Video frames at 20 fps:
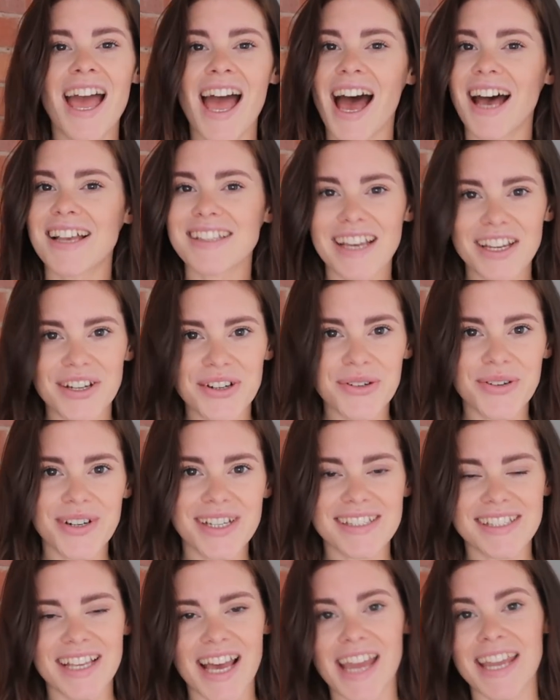As I
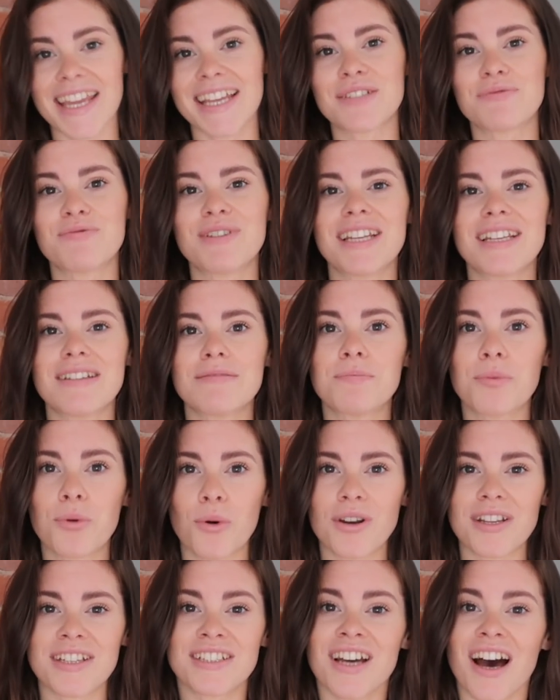always say, it's really
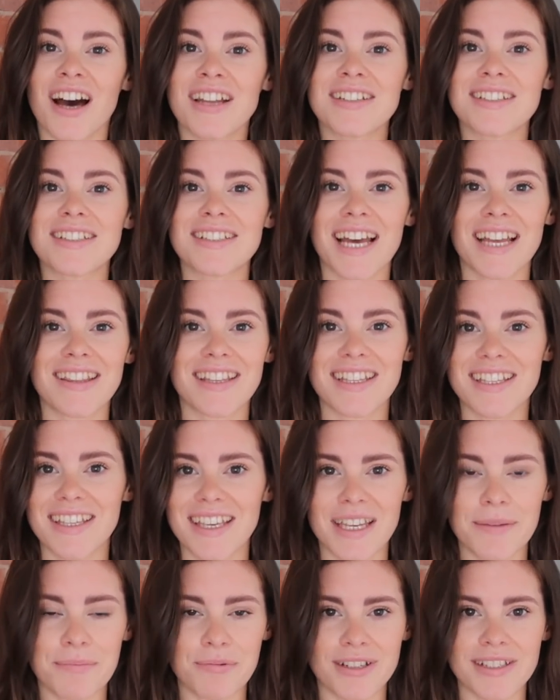important to understand the
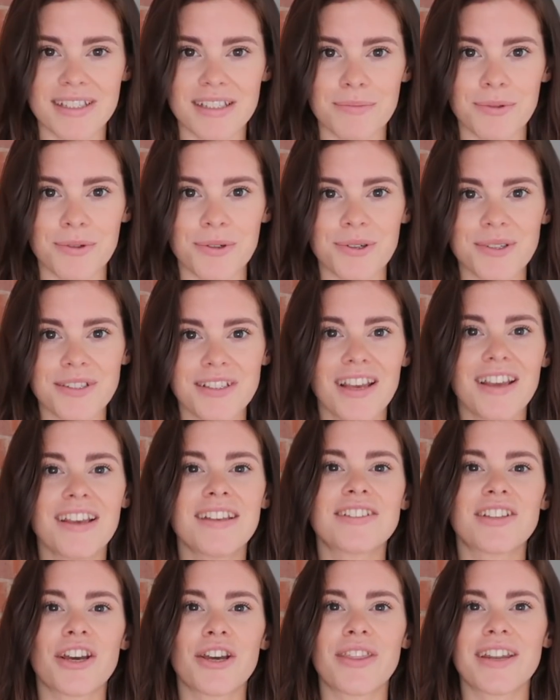key principles
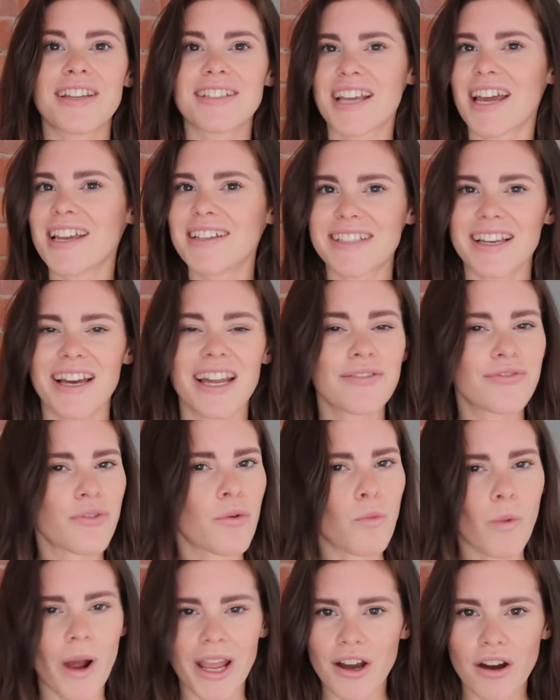so that it takes kind of a
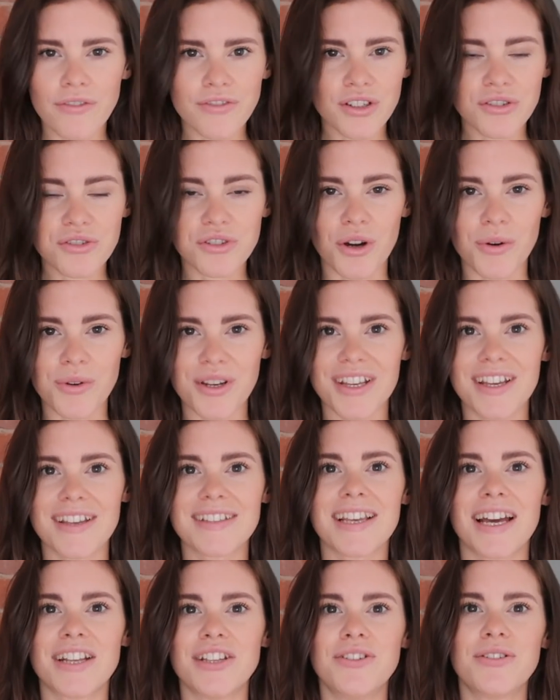weight off your shoulders
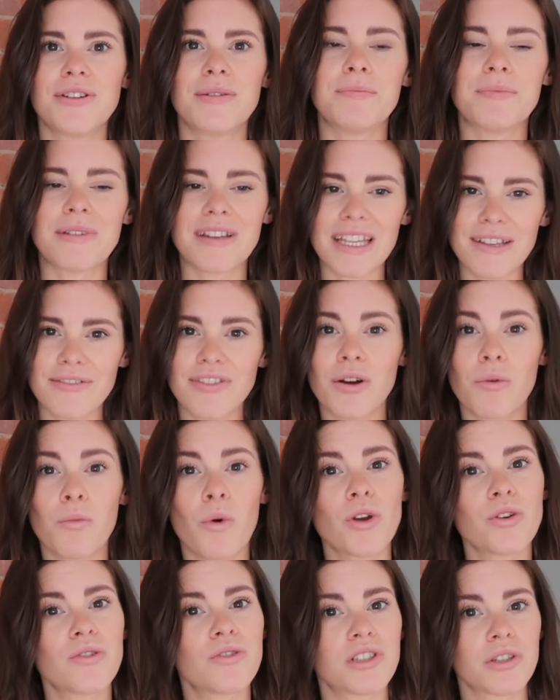and you can believe that
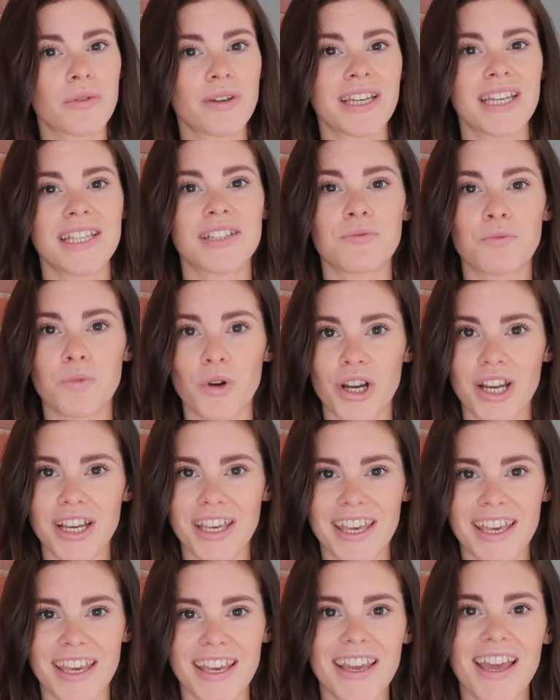what you're doing is
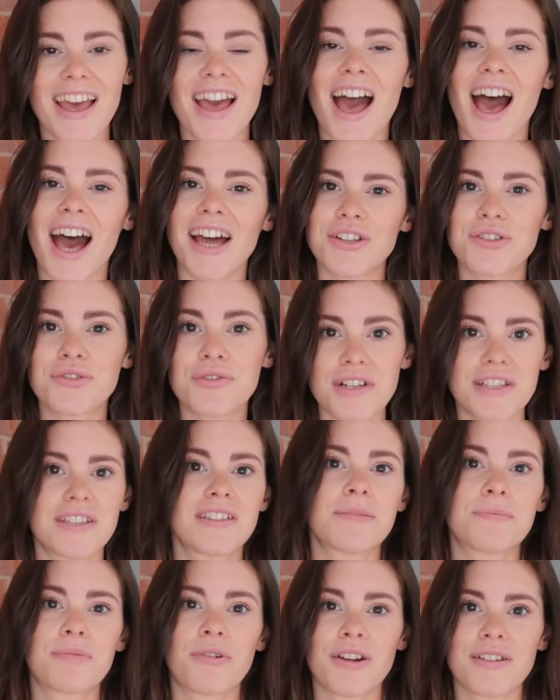working and trust
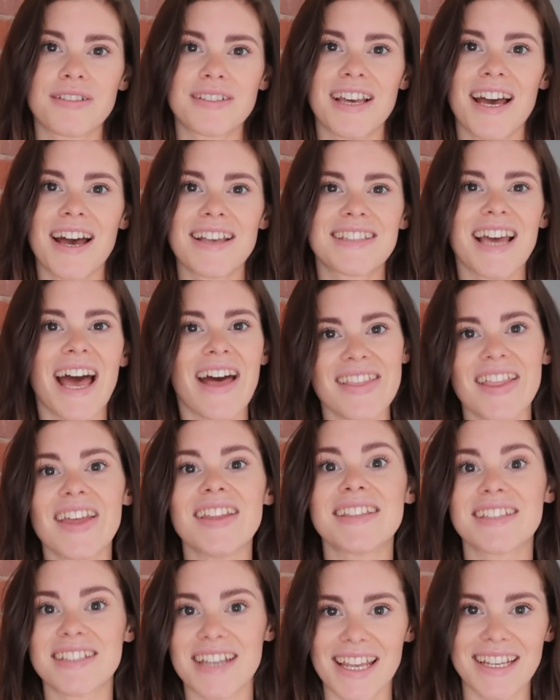the process and
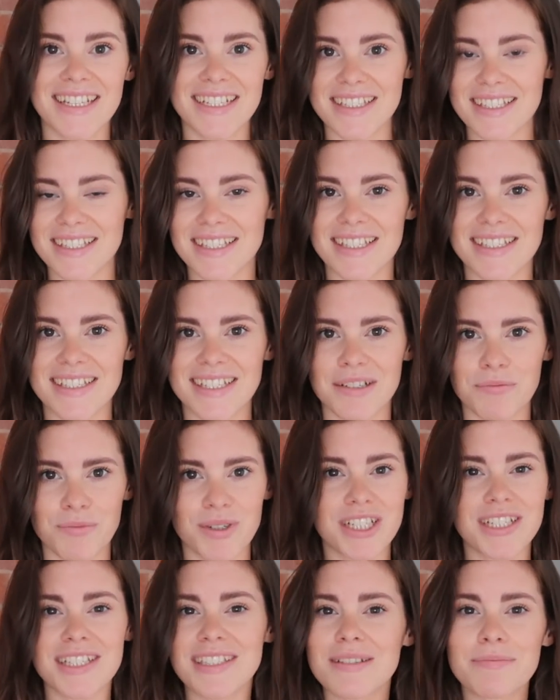then stay consistent,
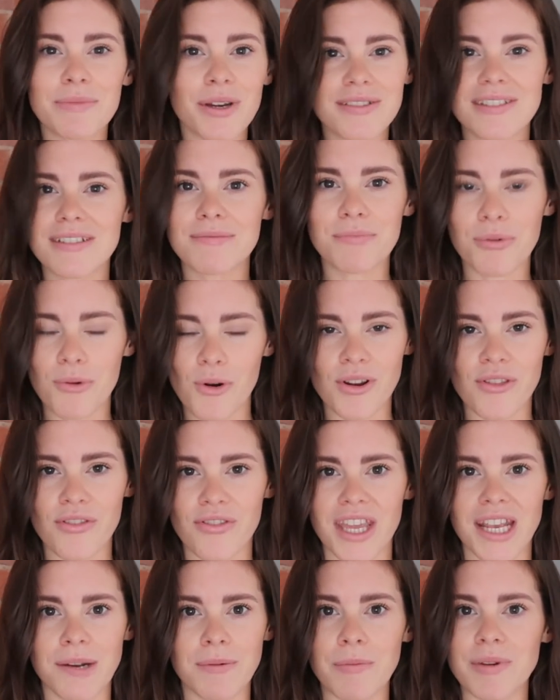which is the most important
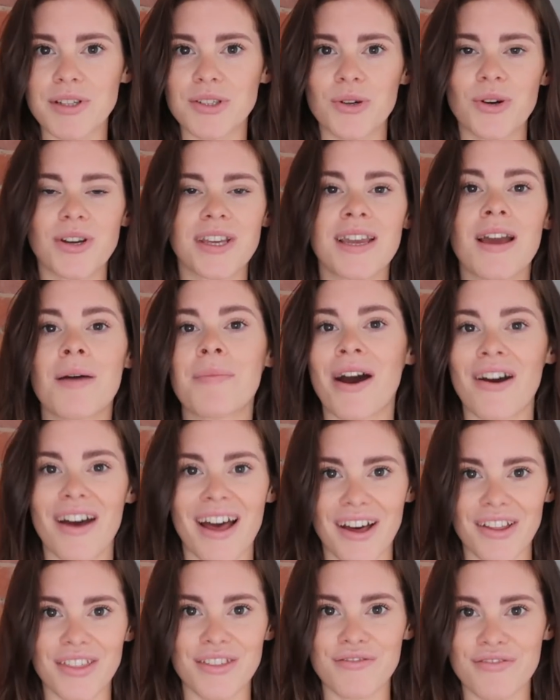thing when we're talking about
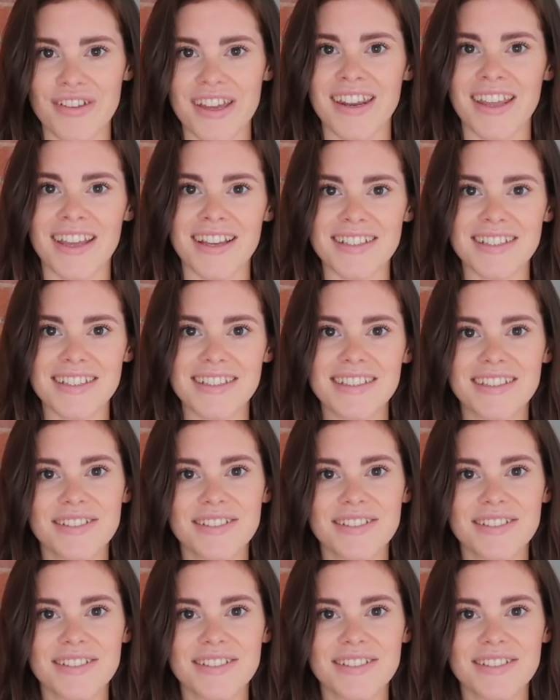health and fitness.